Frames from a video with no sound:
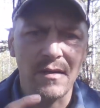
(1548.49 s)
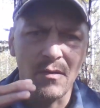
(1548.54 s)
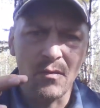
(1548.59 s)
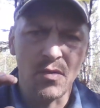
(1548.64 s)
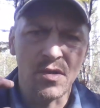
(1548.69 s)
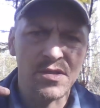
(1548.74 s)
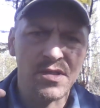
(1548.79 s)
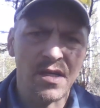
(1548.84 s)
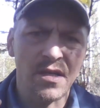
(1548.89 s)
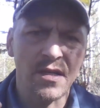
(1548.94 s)

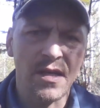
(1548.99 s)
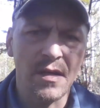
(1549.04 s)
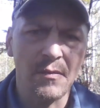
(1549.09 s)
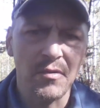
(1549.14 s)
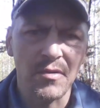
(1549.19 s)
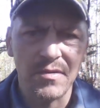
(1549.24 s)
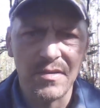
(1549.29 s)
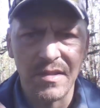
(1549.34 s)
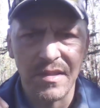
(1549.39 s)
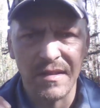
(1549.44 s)
was
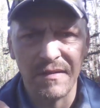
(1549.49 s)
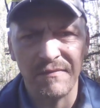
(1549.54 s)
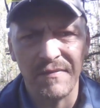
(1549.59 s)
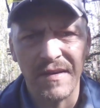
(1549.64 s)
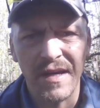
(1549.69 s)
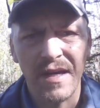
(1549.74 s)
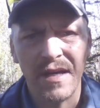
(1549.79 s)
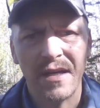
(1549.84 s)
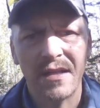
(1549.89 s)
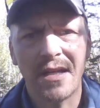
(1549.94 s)
unable to
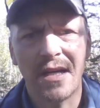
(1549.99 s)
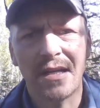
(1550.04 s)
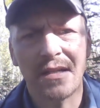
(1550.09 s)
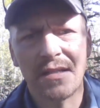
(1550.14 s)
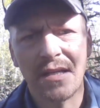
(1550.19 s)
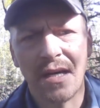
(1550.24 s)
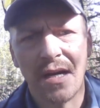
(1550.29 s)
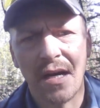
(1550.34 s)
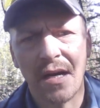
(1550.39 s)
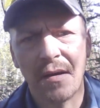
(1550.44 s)
convey at that
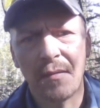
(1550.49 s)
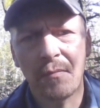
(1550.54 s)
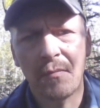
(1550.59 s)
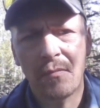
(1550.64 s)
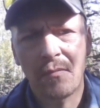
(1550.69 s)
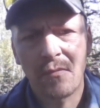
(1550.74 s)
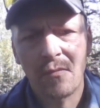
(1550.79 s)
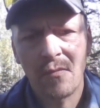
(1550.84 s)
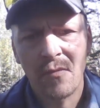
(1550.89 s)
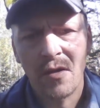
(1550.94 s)
time
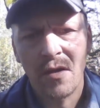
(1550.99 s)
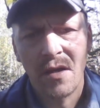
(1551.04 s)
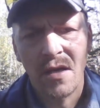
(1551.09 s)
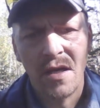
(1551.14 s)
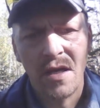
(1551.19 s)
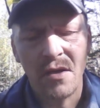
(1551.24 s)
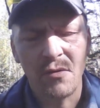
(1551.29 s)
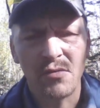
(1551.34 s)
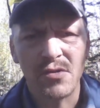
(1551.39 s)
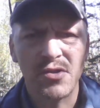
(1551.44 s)

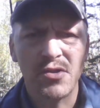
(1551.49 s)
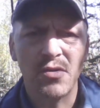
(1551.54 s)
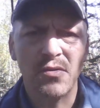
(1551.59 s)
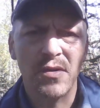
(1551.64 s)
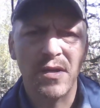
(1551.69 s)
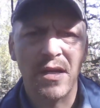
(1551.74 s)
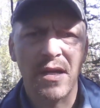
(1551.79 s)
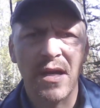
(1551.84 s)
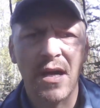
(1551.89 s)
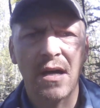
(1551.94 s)
he was
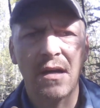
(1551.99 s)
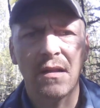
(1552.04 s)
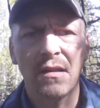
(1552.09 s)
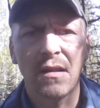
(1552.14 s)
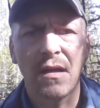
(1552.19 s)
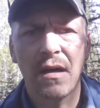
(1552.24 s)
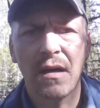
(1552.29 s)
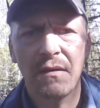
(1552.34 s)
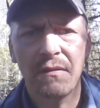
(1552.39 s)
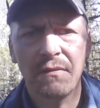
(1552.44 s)
doing it out of
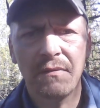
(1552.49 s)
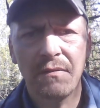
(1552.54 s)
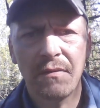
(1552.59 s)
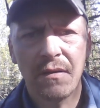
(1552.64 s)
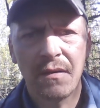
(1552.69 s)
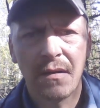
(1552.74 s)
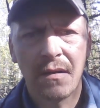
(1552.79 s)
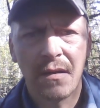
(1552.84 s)
love.